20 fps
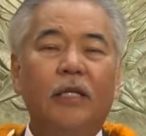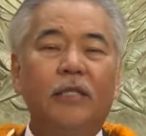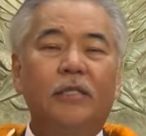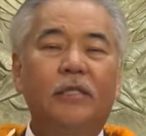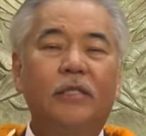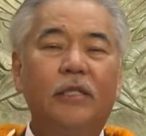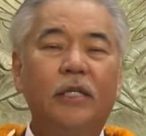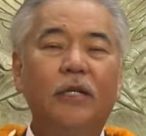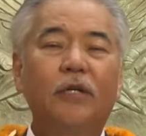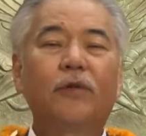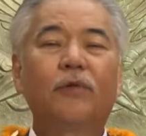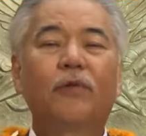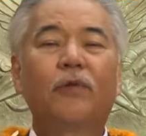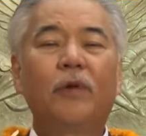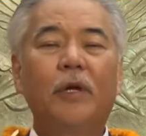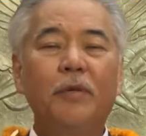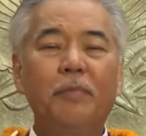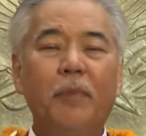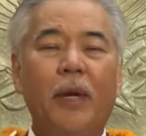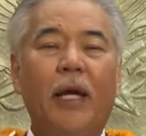still
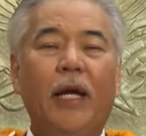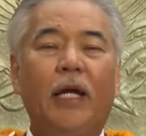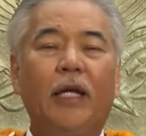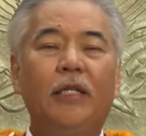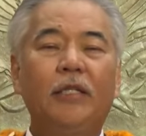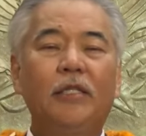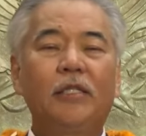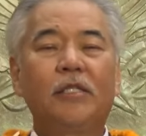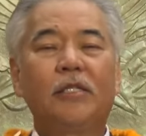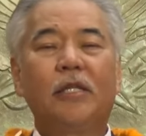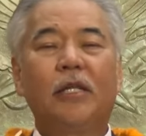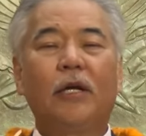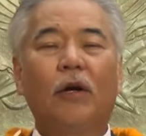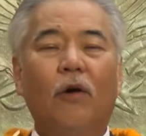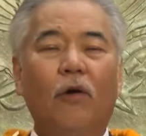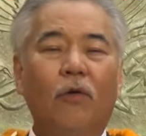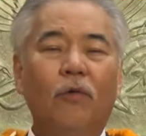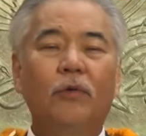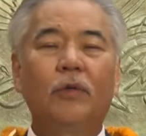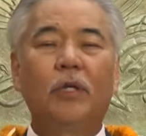remains the
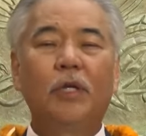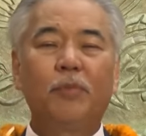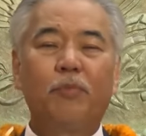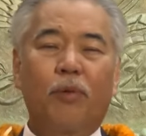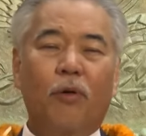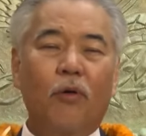only